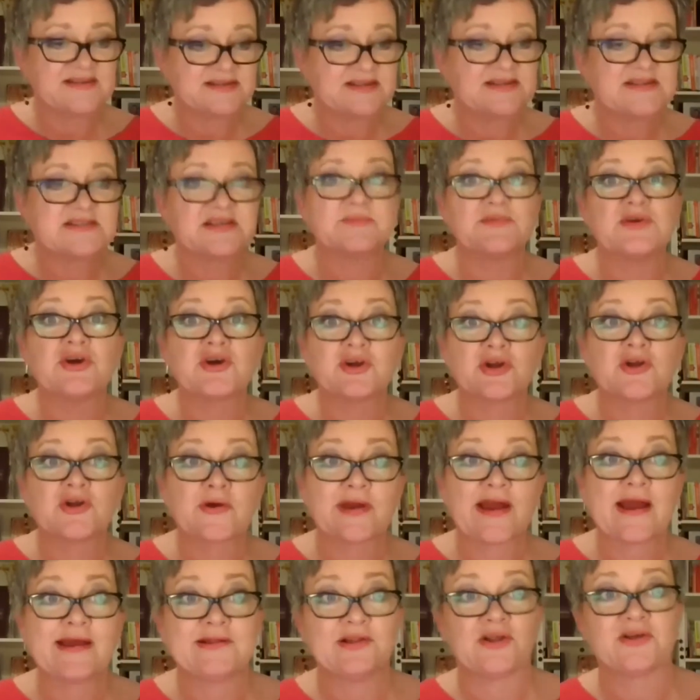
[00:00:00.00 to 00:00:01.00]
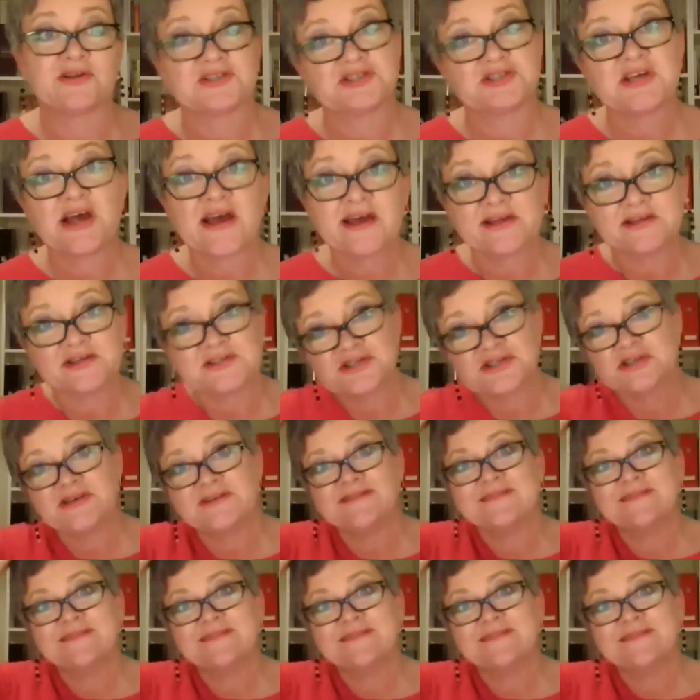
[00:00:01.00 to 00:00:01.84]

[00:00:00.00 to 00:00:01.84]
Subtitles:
system, you can create a lot of change.